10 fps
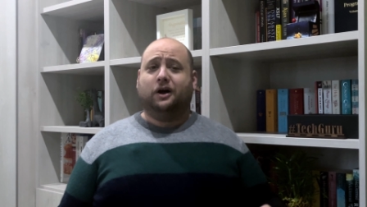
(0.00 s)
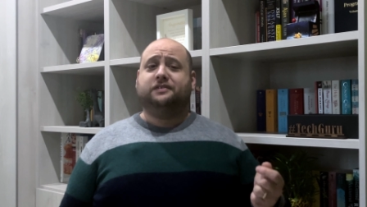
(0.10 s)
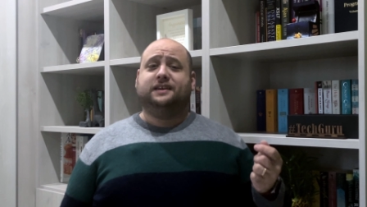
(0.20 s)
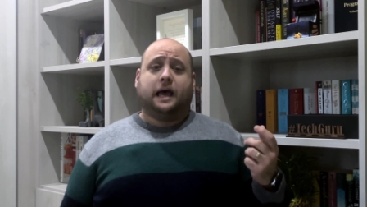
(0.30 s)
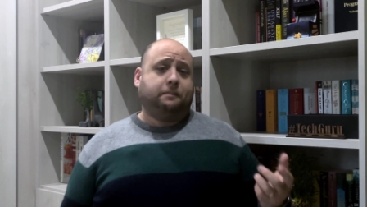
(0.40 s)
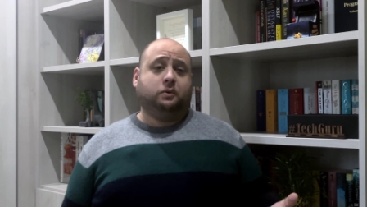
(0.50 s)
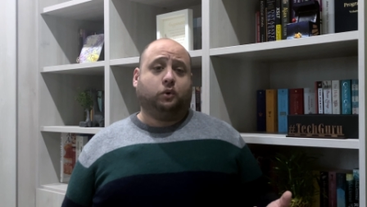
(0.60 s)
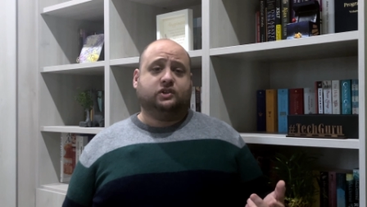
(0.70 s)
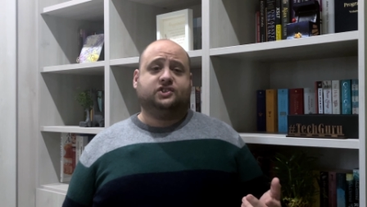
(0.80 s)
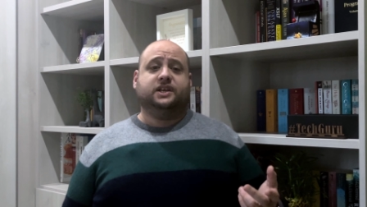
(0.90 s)
the Apple
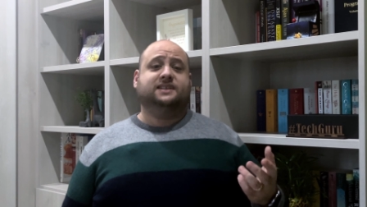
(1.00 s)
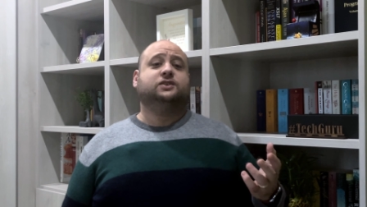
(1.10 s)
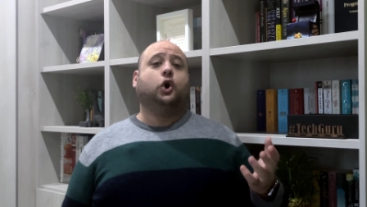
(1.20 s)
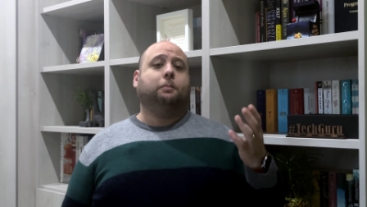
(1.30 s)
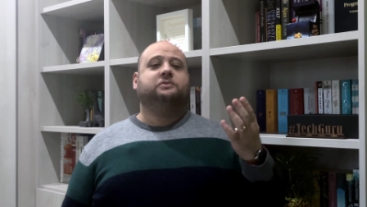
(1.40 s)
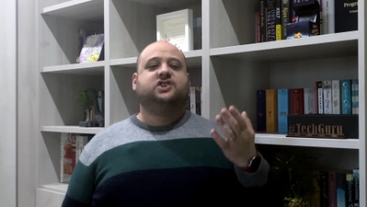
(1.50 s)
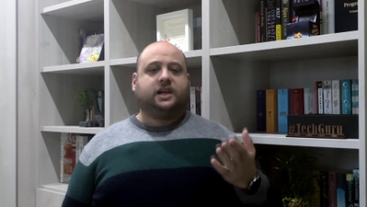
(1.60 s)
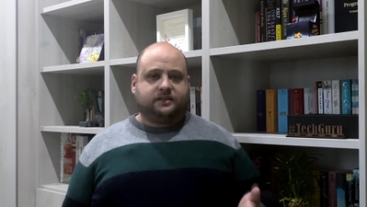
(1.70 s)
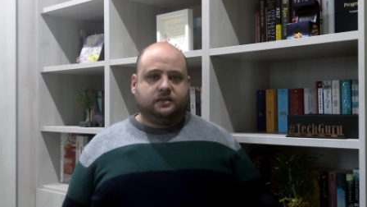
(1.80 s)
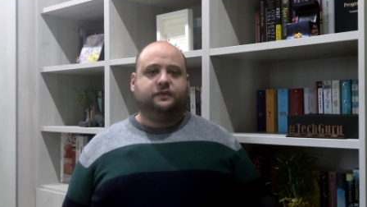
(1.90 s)
Watch is
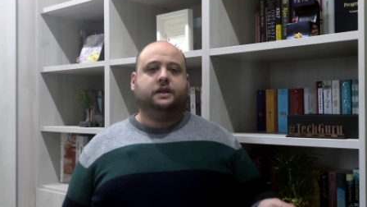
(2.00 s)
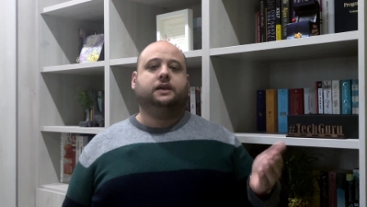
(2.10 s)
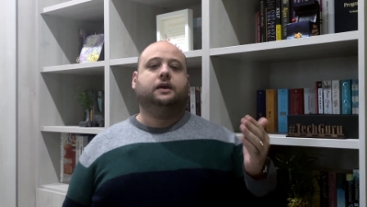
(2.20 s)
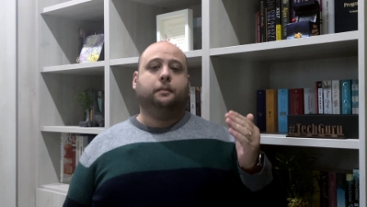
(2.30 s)
objectively